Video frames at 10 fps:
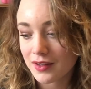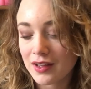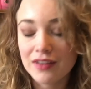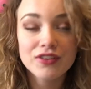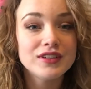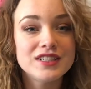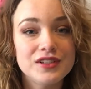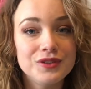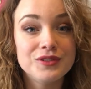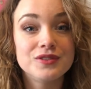If you're
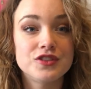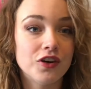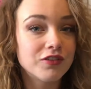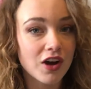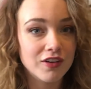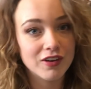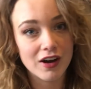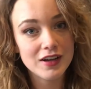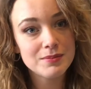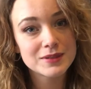into soft girl
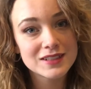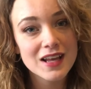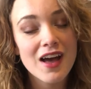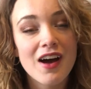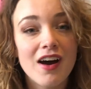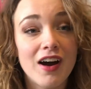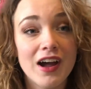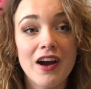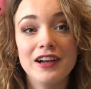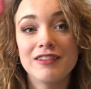vibes, I
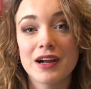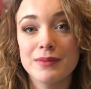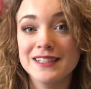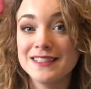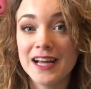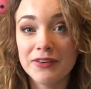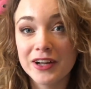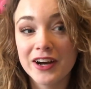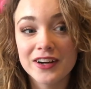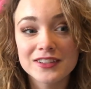highly recommend Dairy
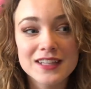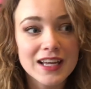Girls.